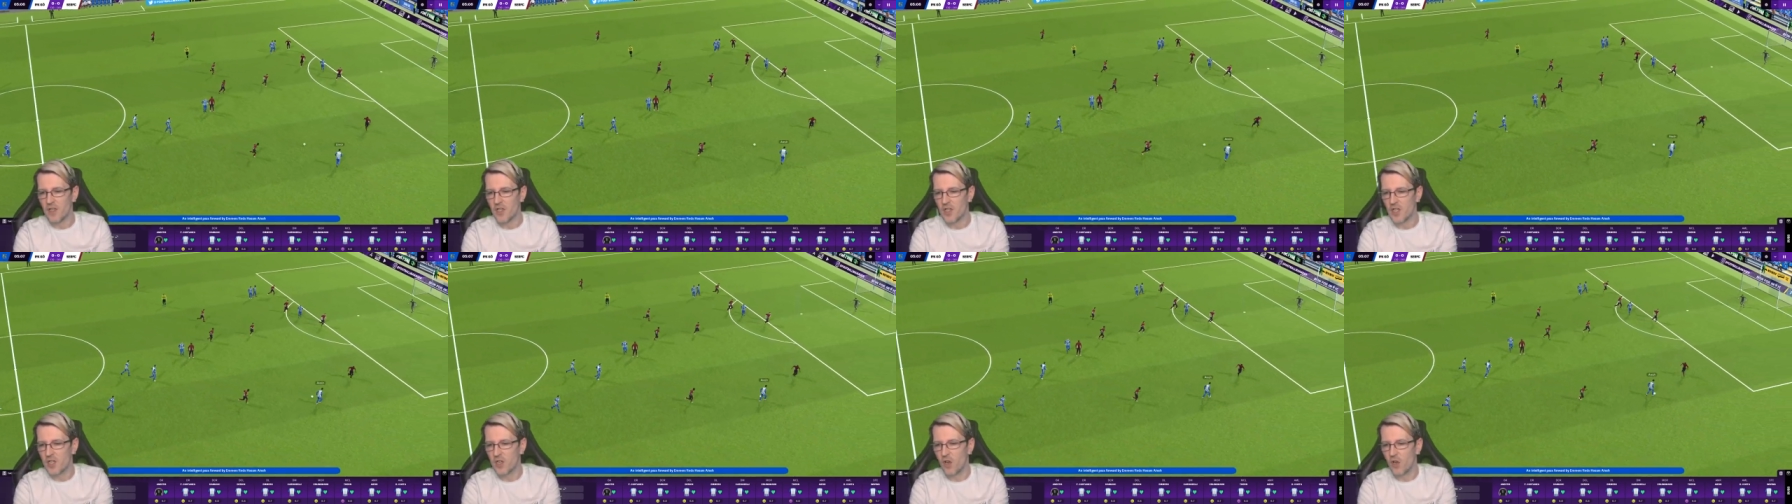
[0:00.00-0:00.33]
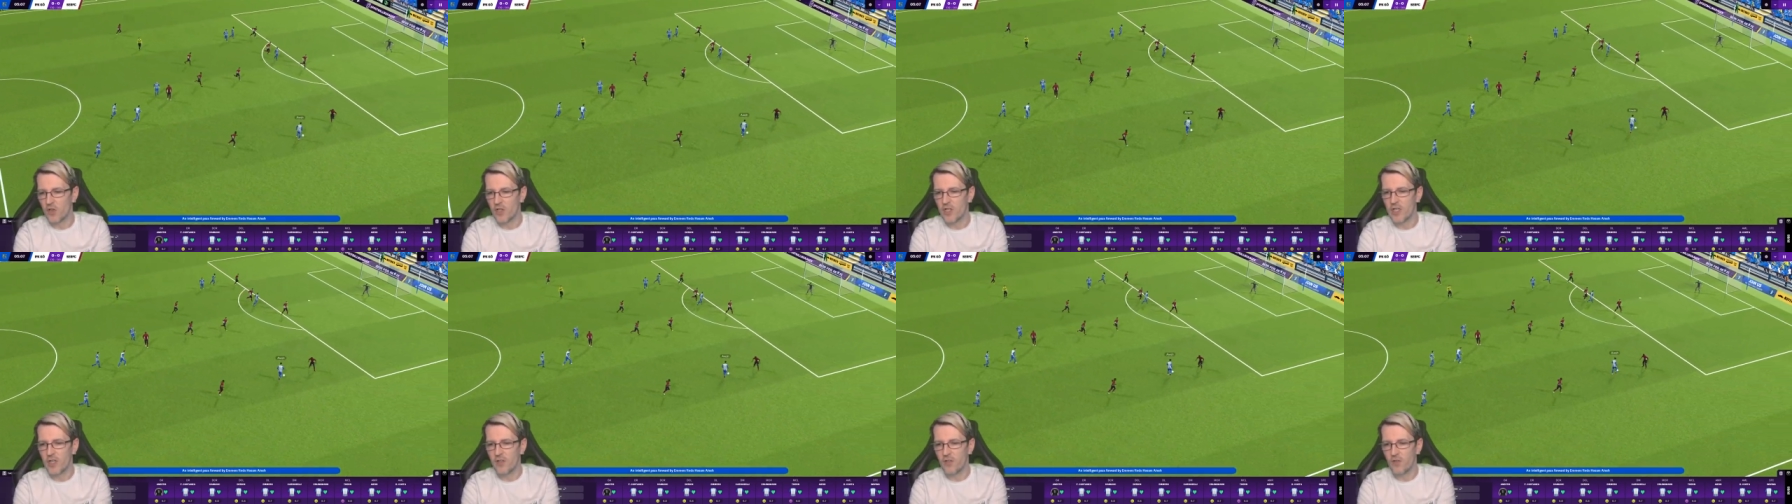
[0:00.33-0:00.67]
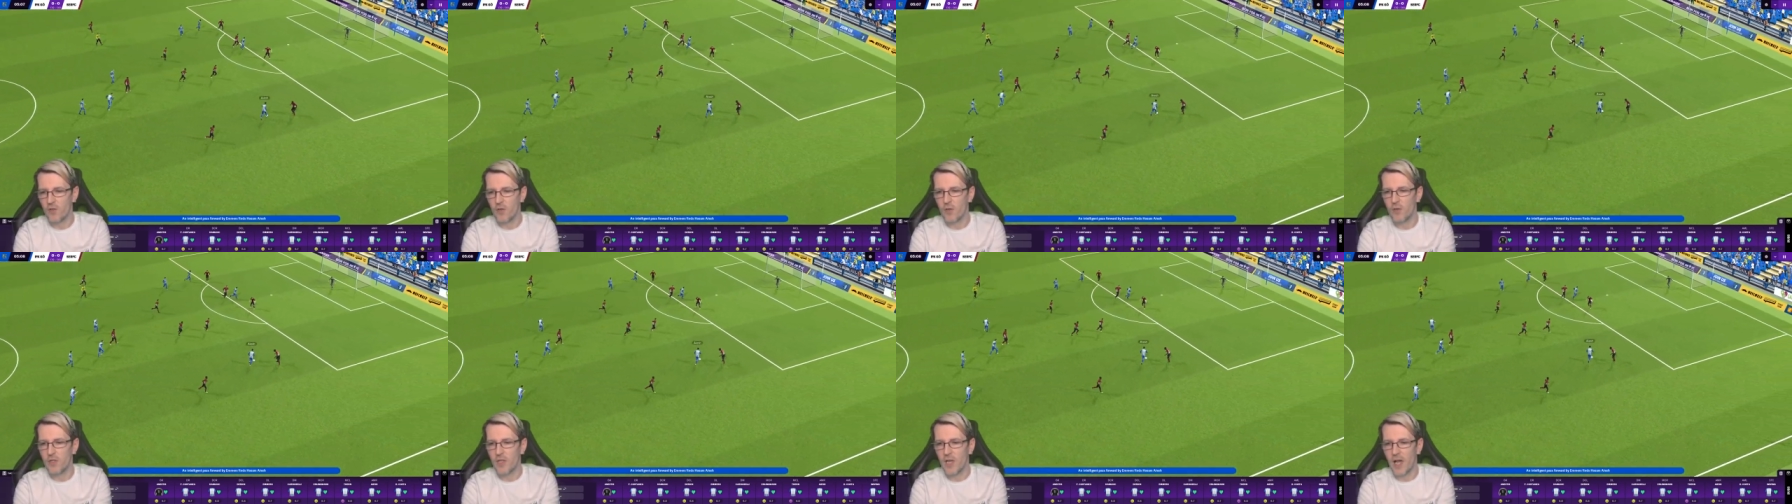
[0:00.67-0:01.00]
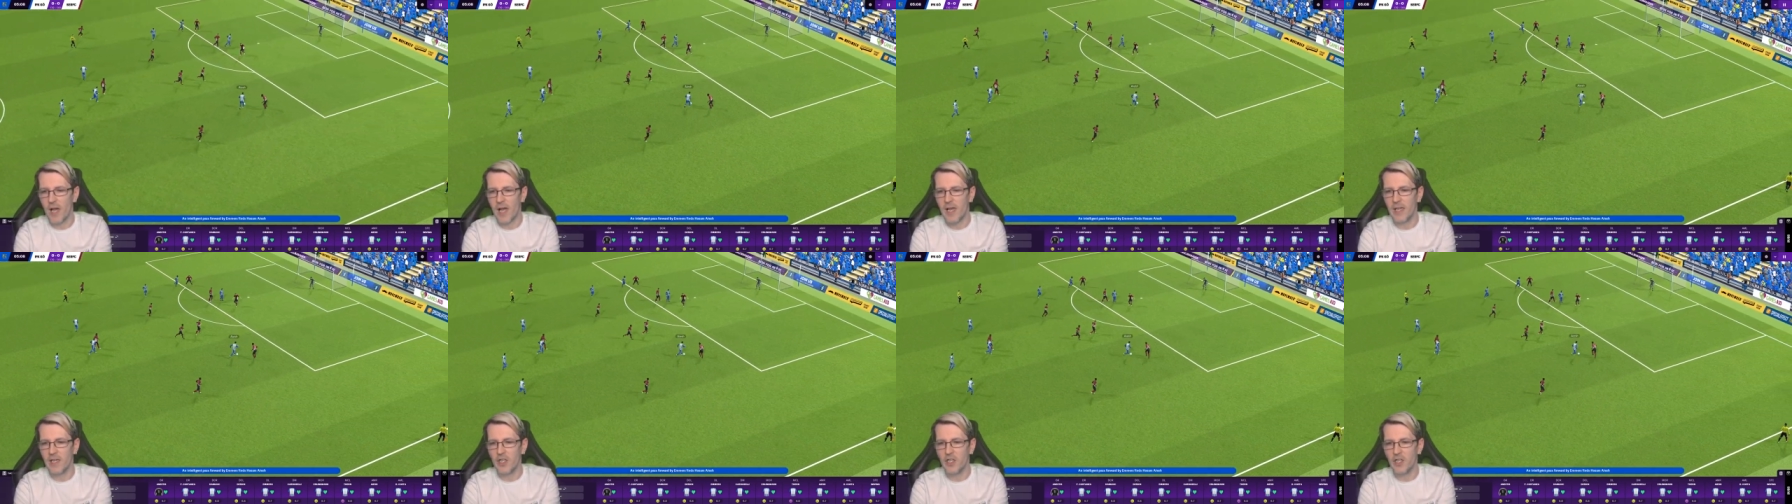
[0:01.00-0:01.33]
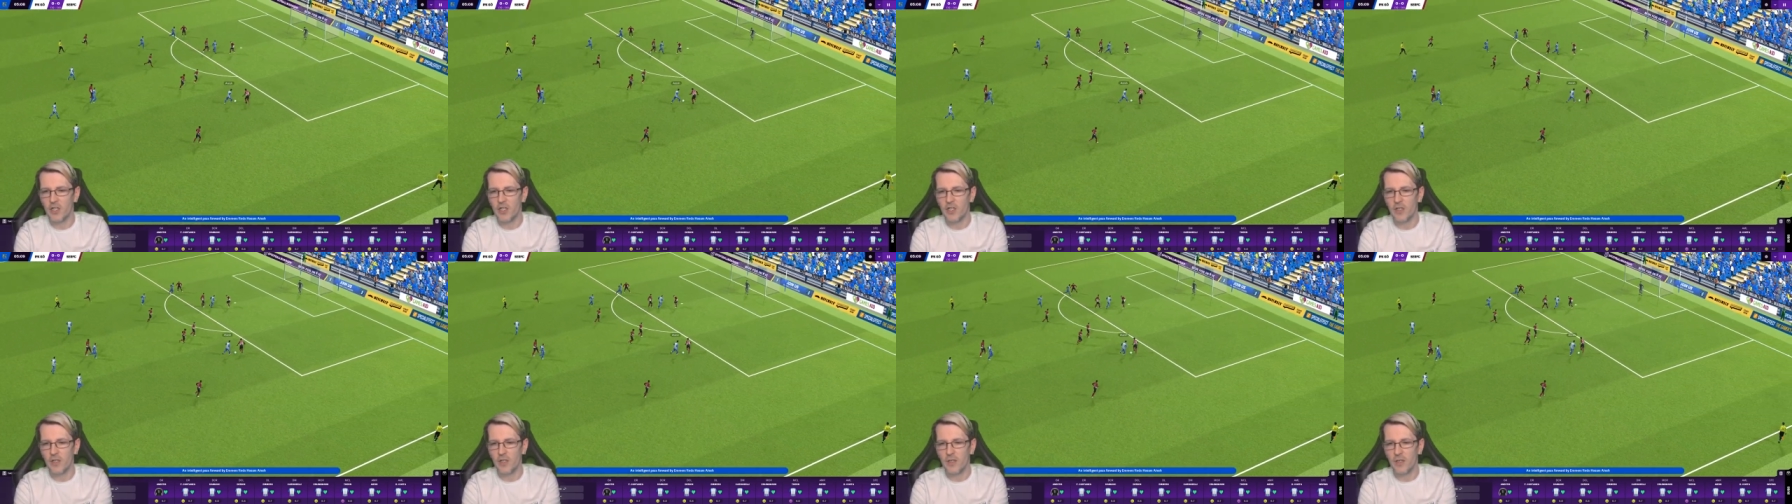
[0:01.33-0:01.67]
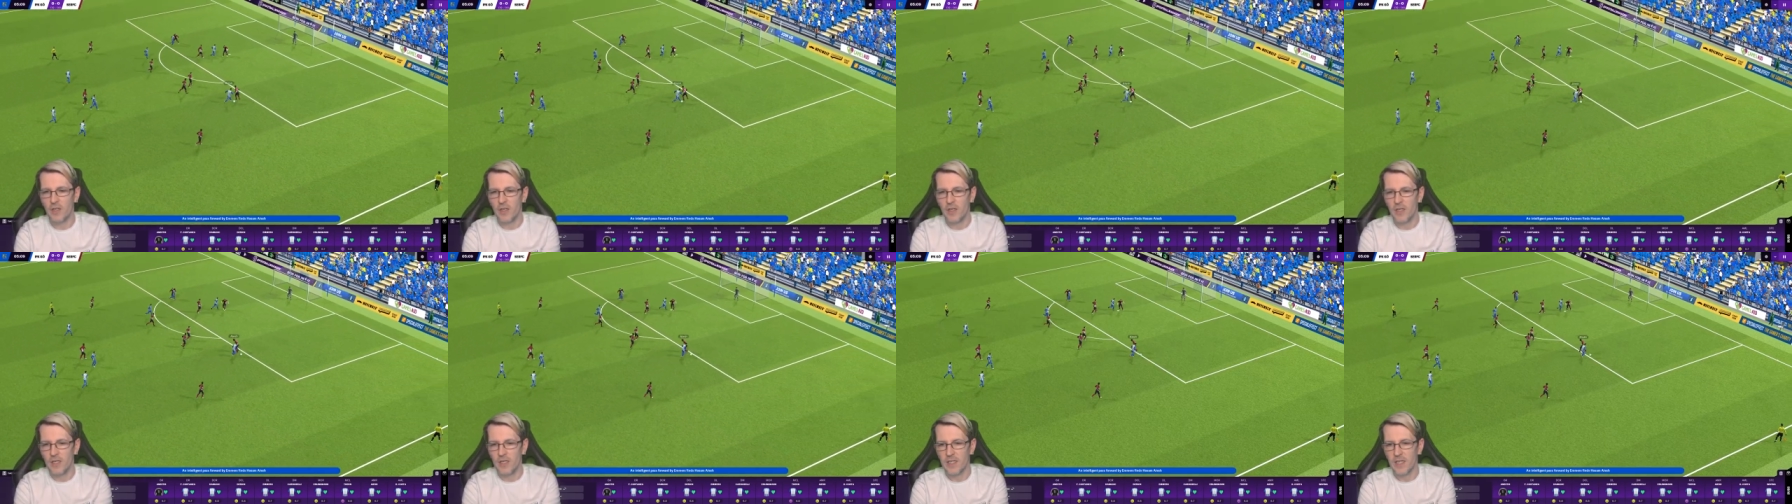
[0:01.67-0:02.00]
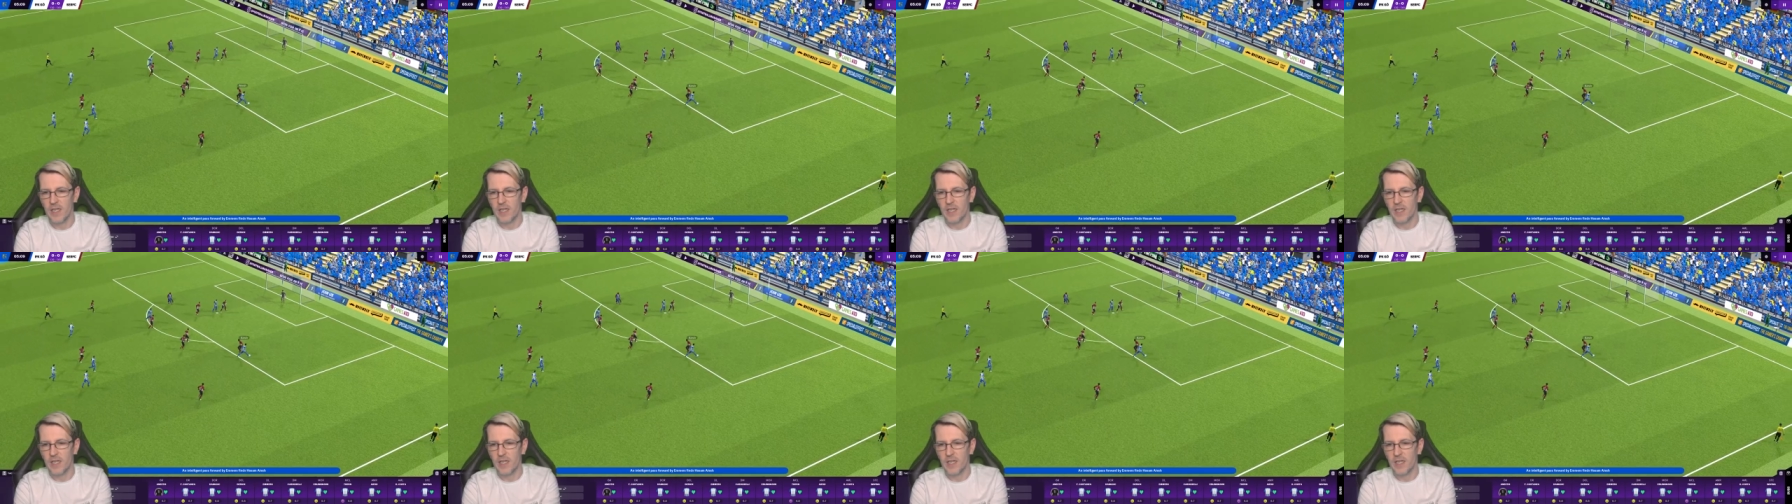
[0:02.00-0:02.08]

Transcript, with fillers: Slots it through to Aish. Is he